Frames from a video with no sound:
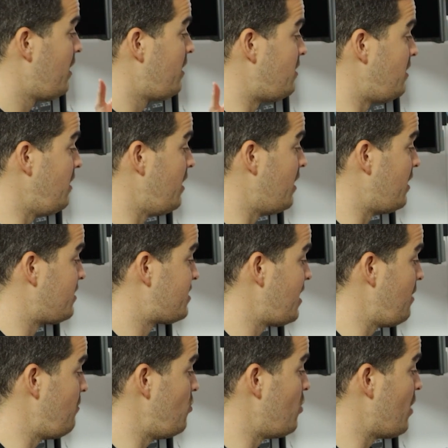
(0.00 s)
the
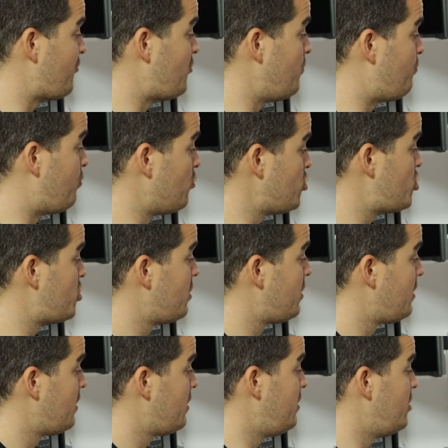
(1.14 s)
same. You have to push
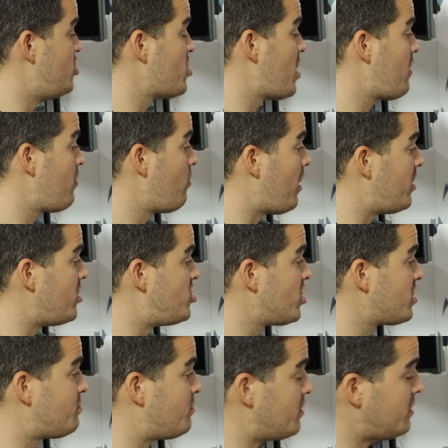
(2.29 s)
the gyro
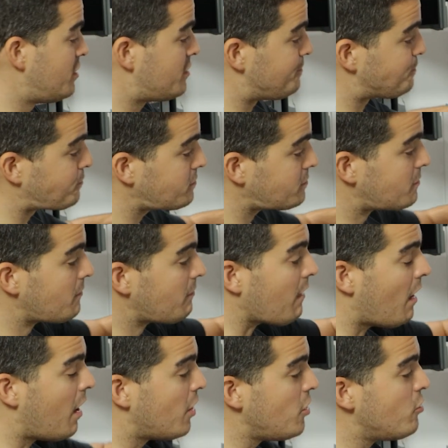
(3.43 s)
adjustment
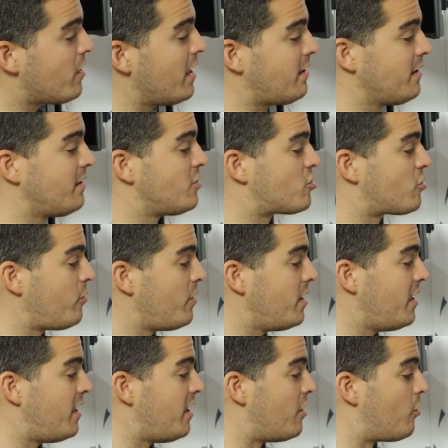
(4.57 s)
and you get a screen
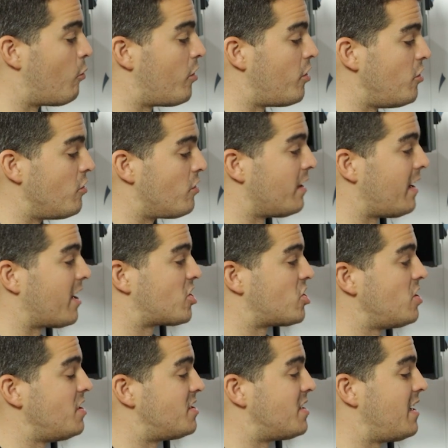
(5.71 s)
here where you can
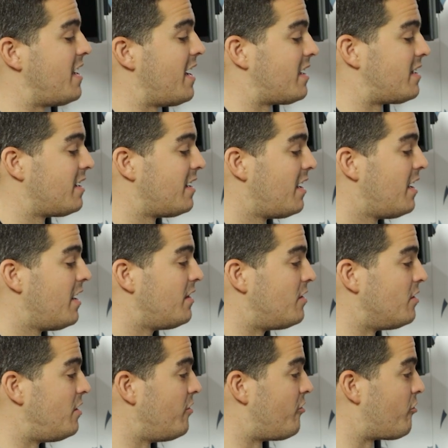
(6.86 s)
actually select the
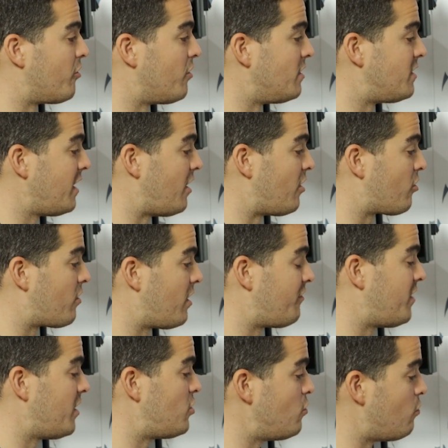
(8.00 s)
different
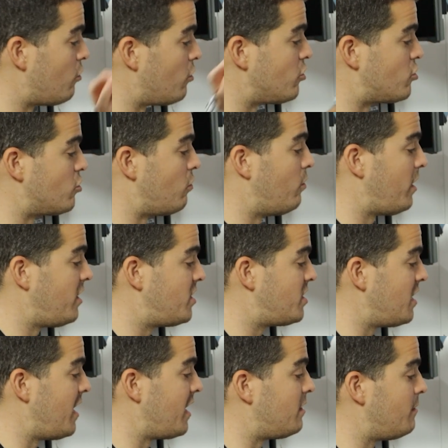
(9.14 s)
aircraft that you want. So I
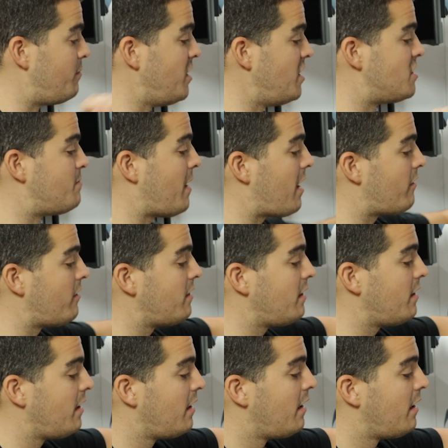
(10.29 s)
select the Beech Baron,